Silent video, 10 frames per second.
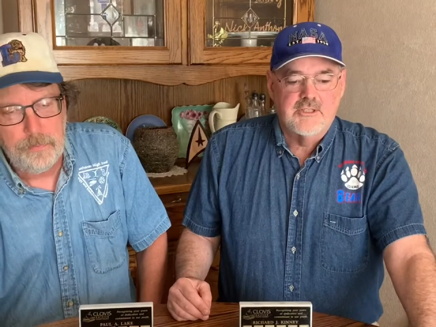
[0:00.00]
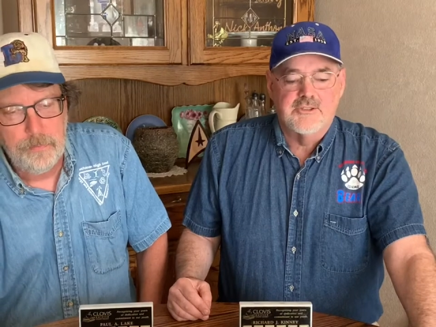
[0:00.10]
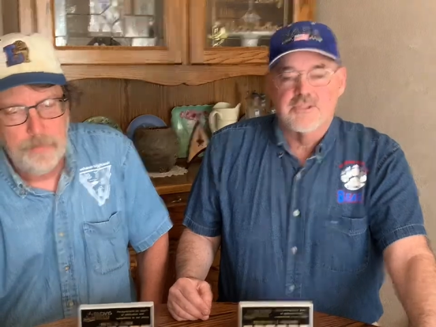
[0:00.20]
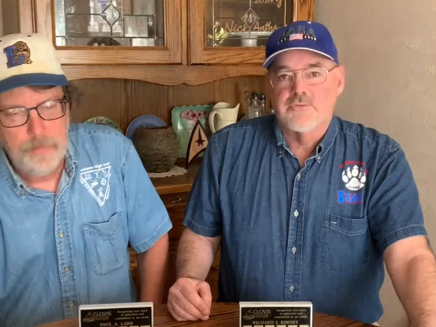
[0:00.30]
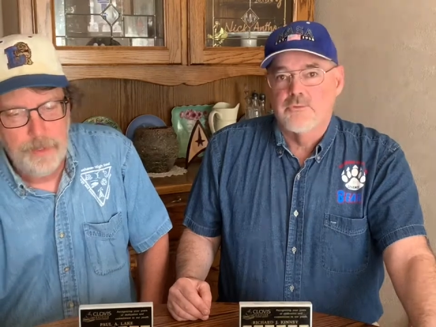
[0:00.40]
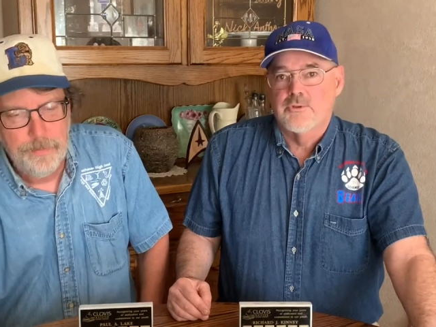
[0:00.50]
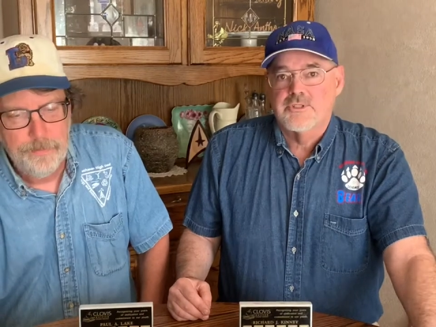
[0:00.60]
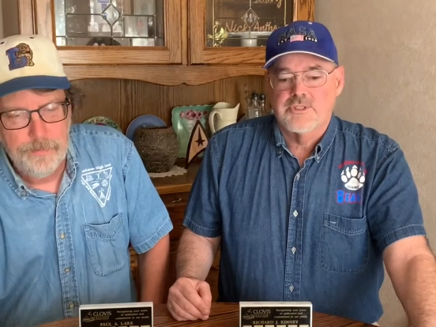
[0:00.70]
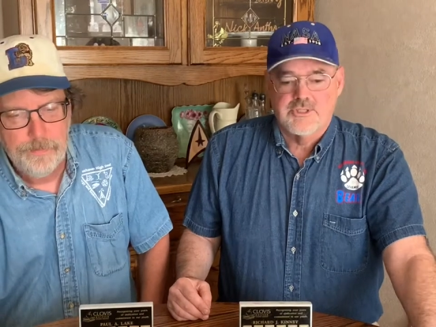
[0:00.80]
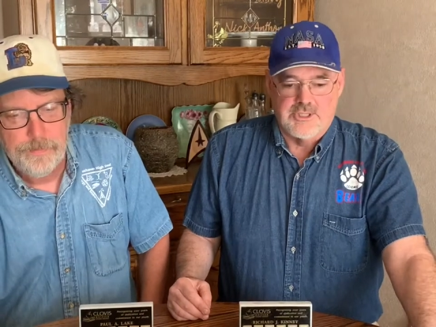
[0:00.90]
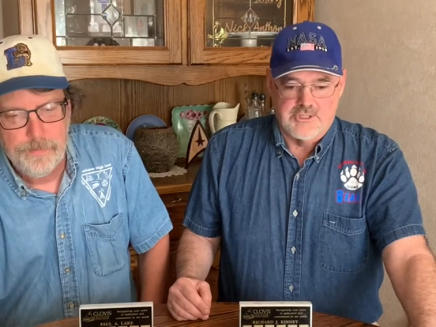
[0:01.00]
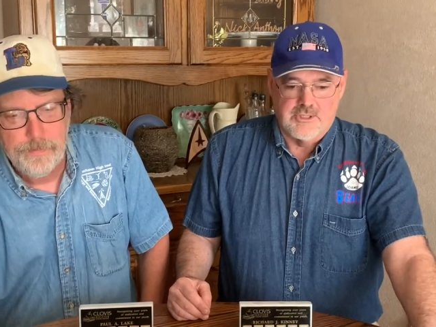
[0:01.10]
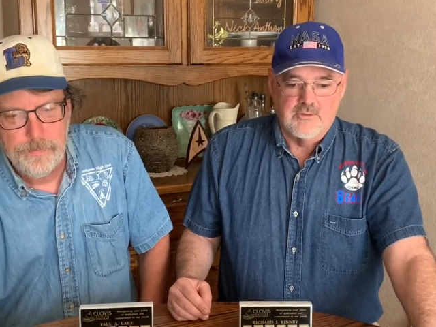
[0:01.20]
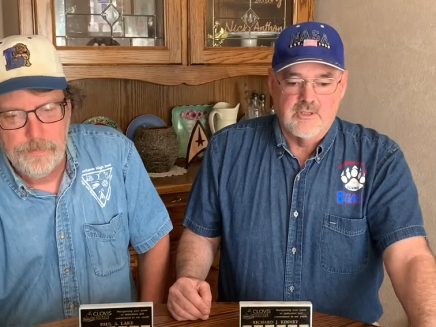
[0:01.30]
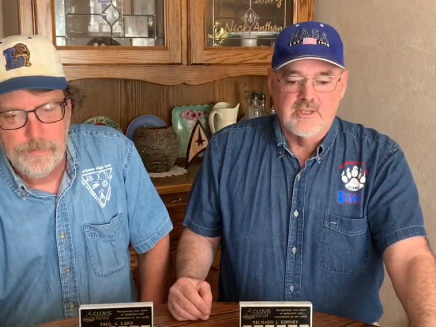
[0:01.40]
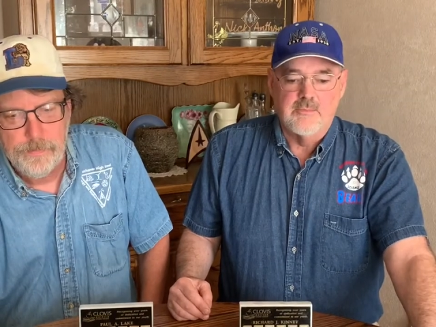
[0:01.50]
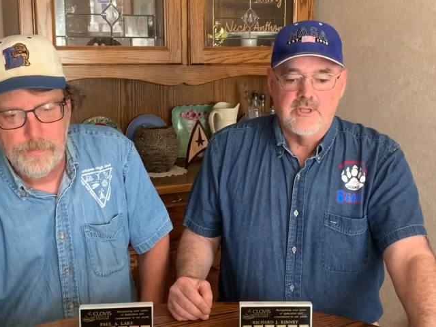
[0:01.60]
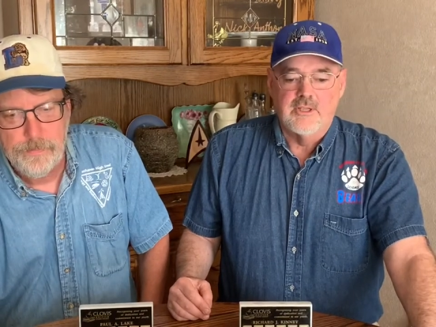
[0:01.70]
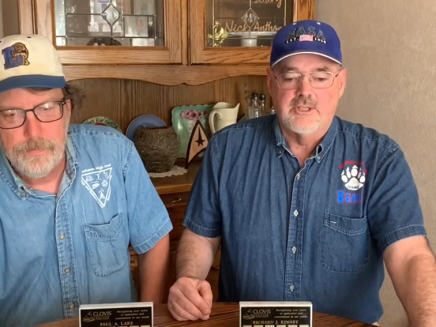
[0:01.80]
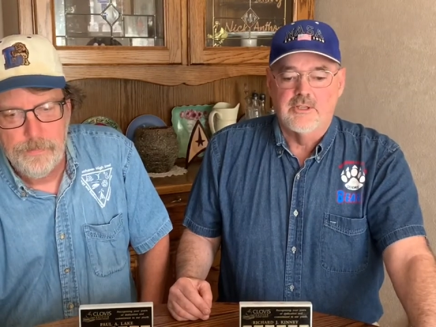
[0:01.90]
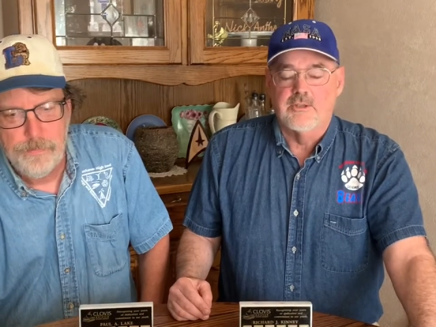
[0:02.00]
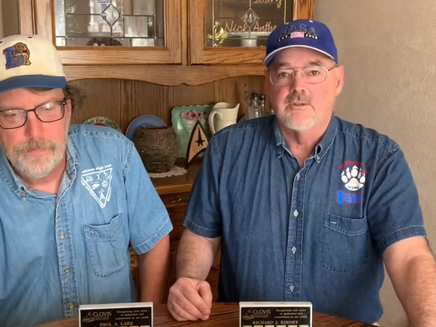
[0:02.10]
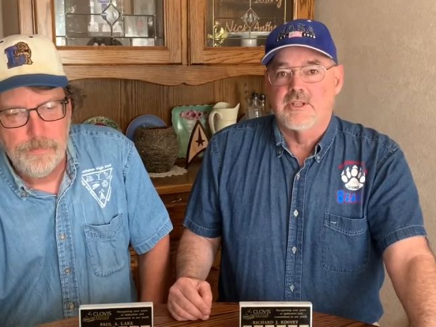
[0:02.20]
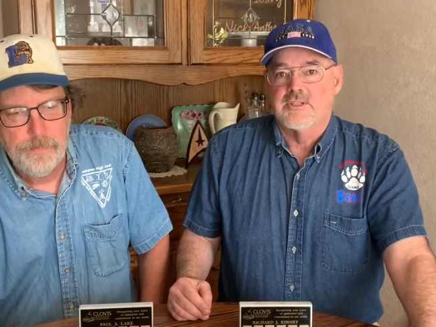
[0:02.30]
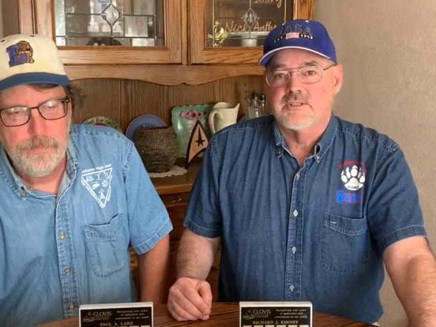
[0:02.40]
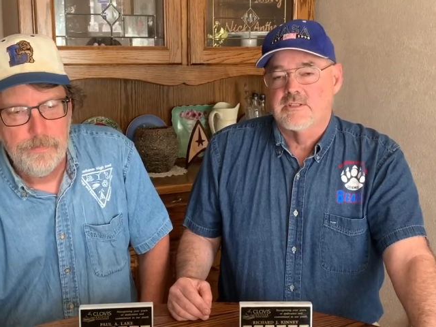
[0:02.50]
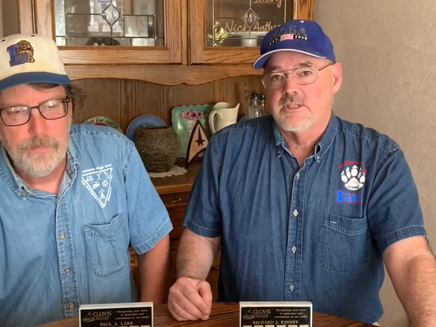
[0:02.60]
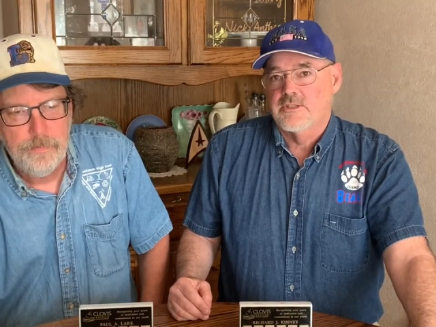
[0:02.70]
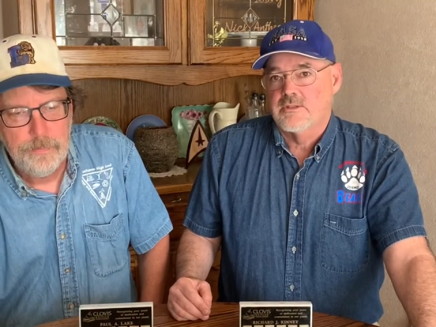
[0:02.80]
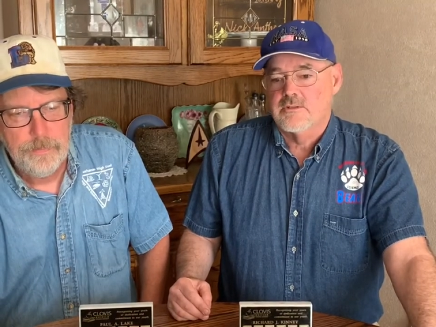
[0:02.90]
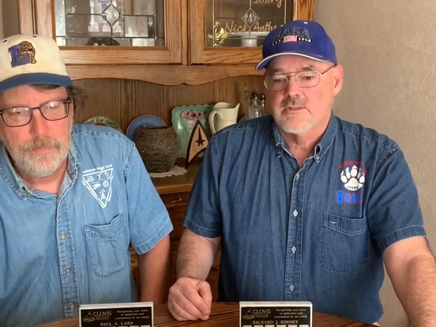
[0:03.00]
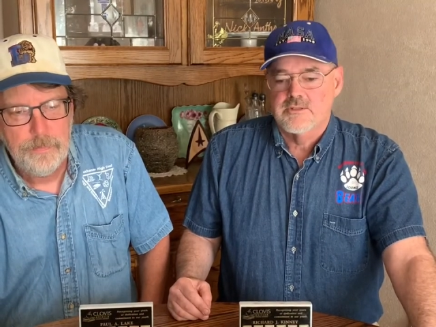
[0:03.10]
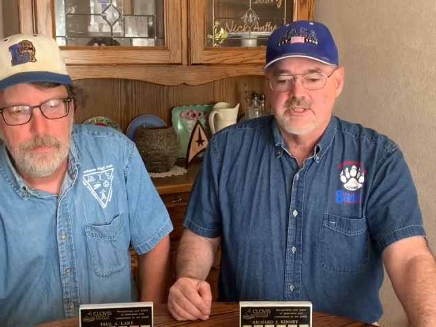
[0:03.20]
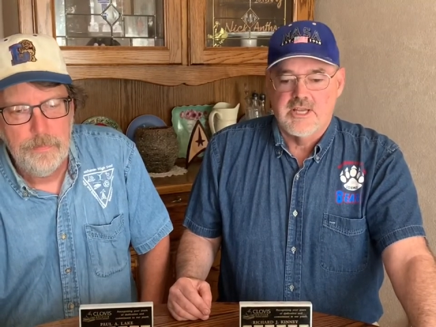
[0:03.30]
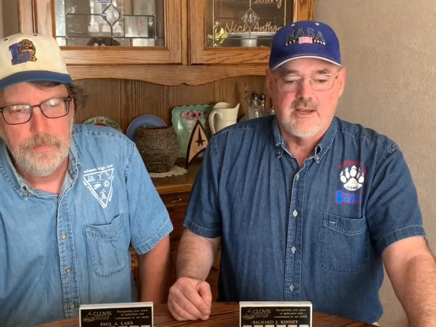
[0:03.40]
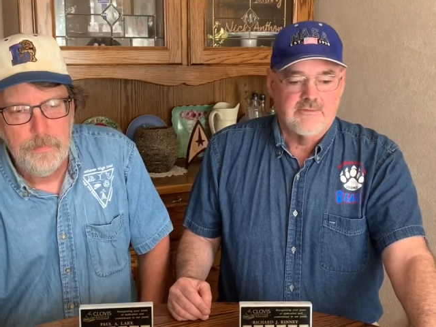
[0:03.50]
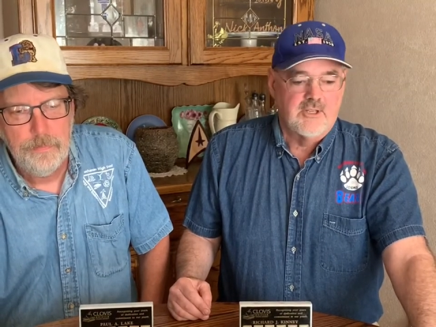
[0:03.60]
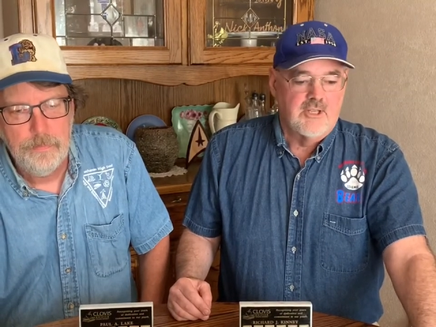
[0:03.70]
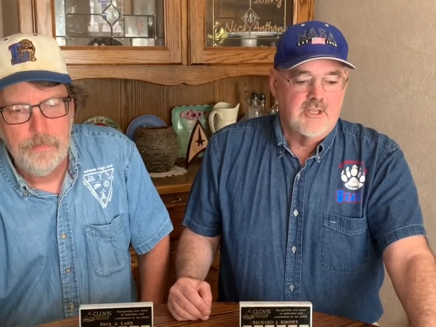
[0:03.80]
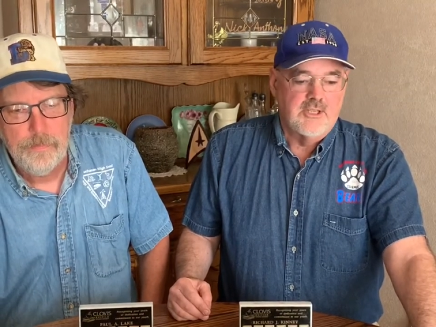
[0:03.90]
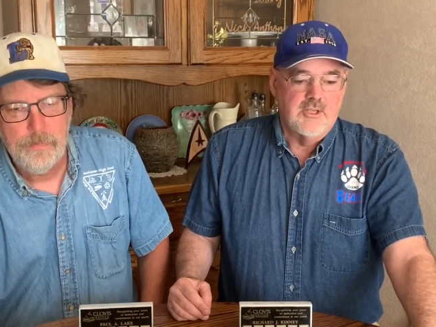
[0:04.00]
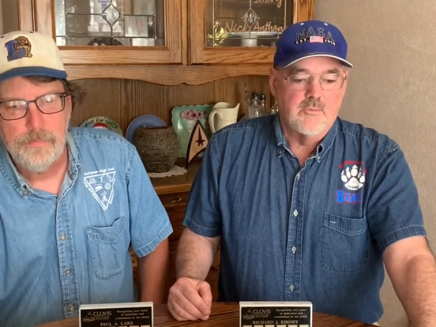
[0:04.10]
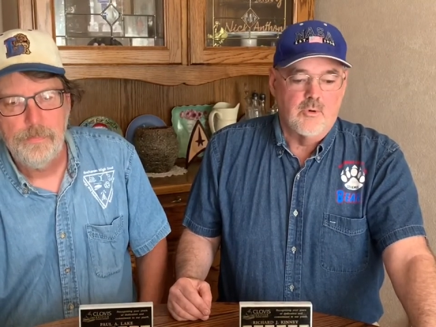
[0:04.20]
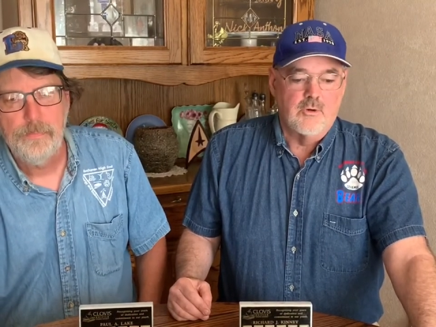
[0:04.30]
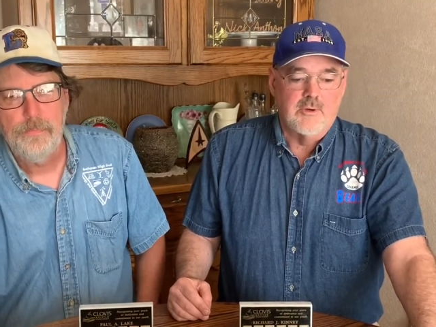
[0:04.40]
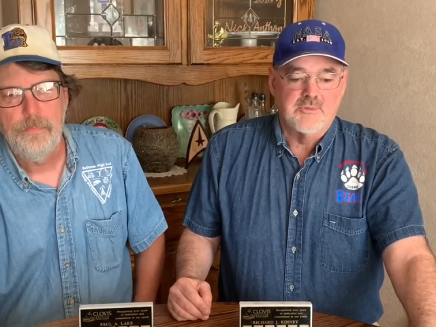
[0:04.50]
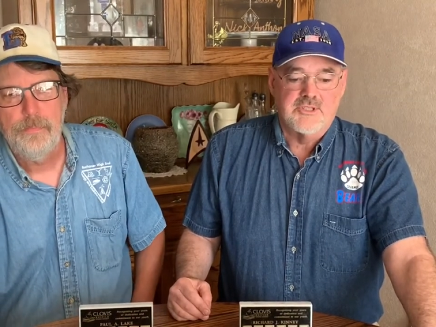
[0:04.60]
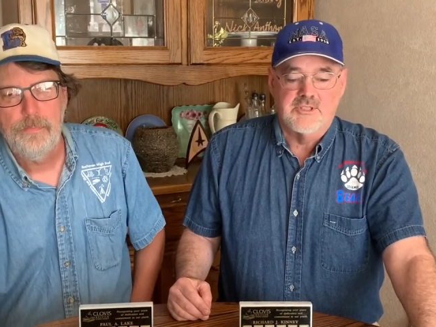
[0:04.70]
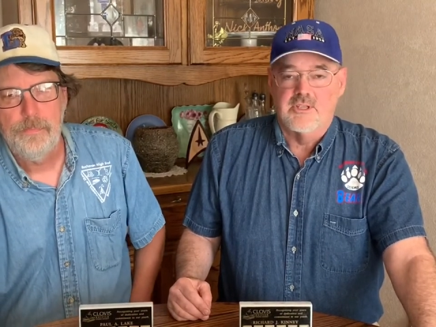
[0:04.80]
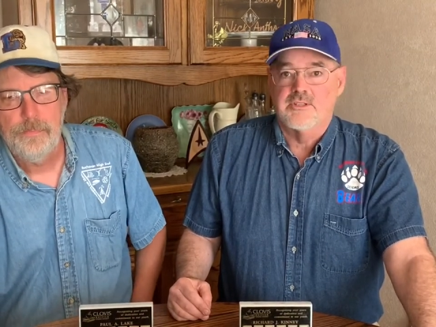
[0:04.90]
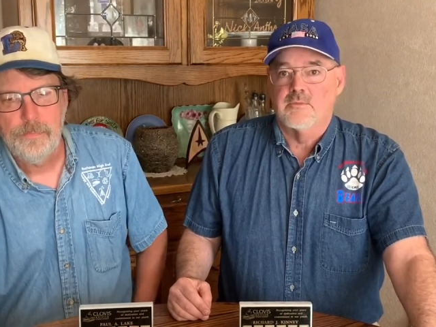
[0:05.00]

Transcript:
Speaker 1: at this foolish decision and immediately knew that teachers, staff needed more representation